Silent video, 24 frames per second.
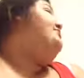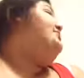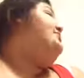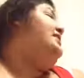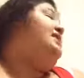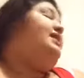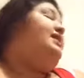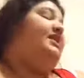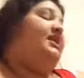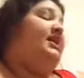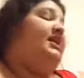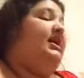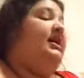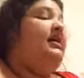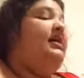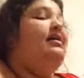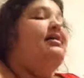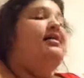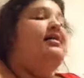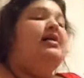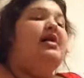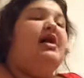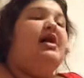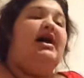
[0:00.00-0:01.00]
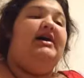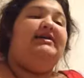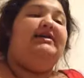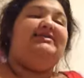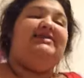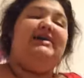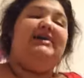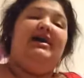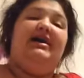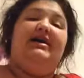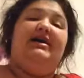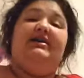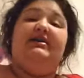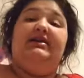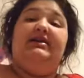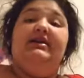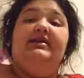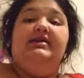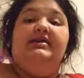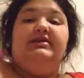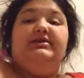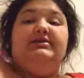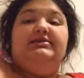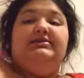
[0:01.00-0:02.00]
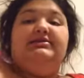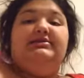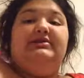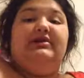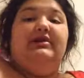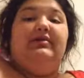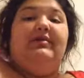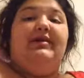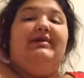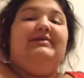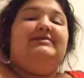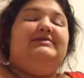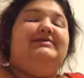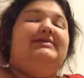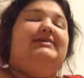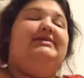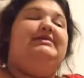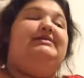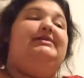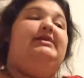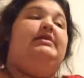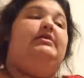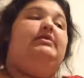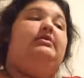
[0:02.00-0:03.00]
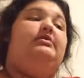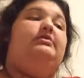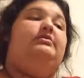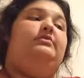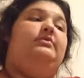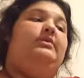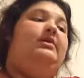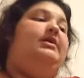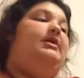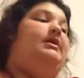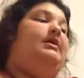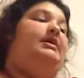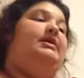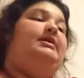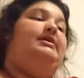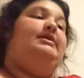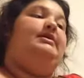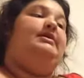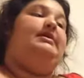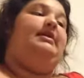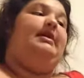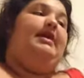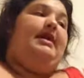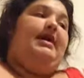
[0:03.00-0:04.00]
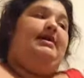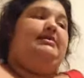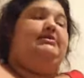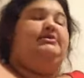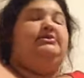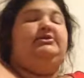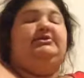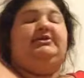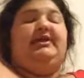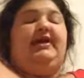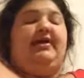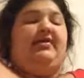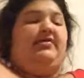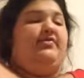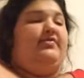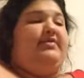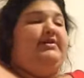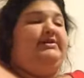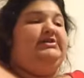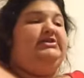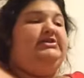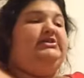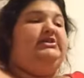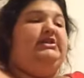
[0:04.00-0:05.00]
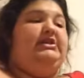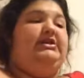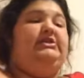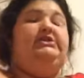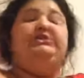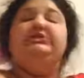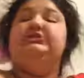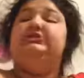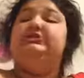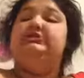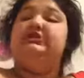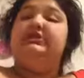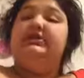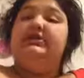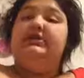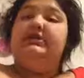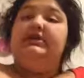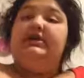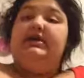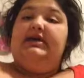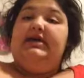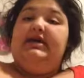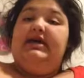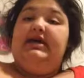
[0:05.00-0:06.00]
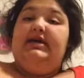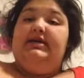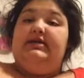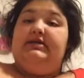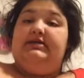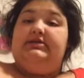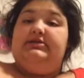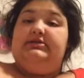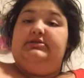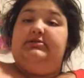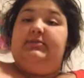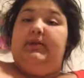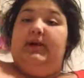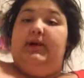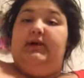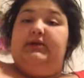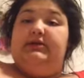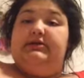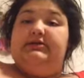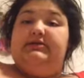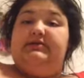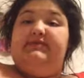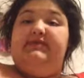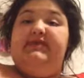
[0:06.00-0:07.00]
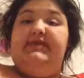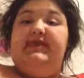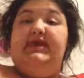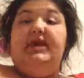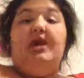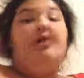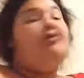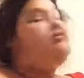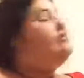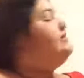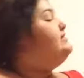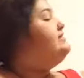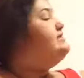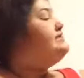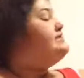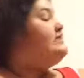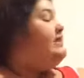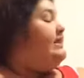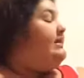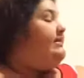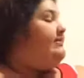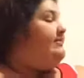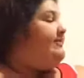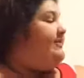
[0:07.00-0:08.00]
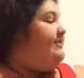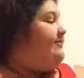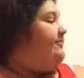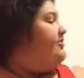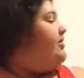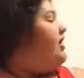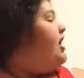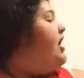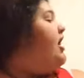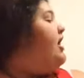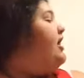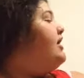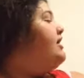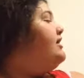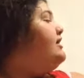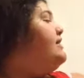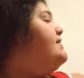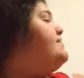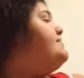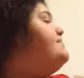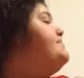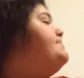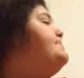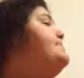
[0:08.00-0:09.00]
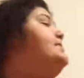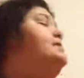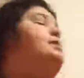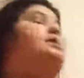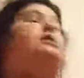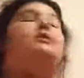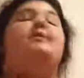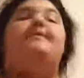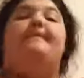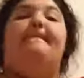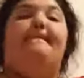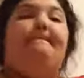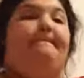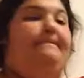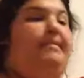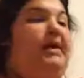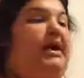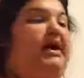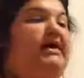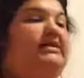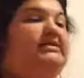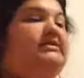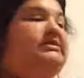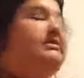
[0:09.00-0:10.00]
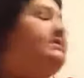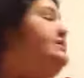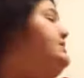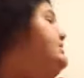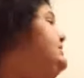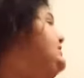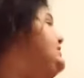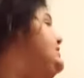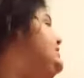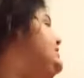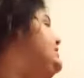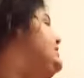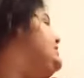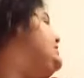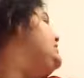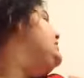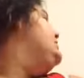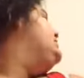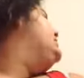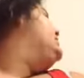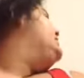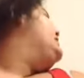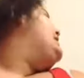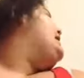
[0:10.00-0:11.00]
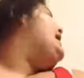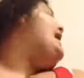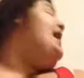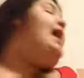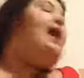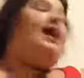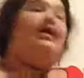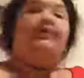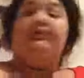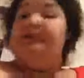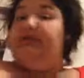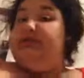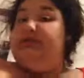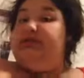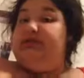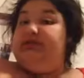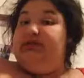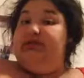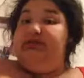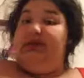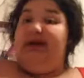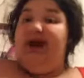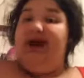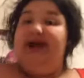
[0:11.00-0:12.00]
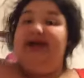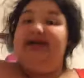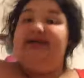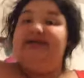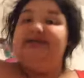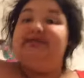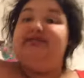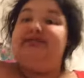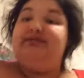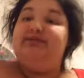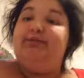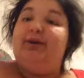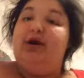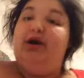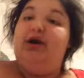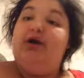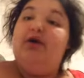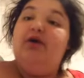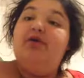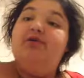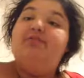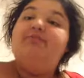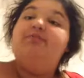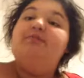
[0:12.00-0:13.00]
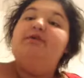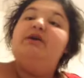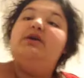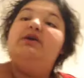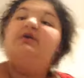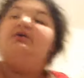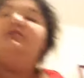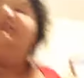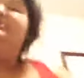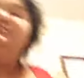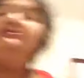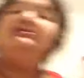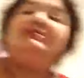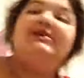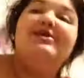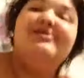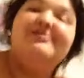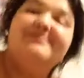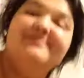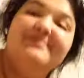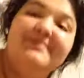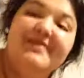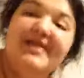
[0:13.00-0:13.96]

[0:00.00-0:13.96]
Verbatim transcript: been getting a ton. So I'll sit down and answer that question in tomorrow's video instead of a vlog. But I will see you guys tomorrow. So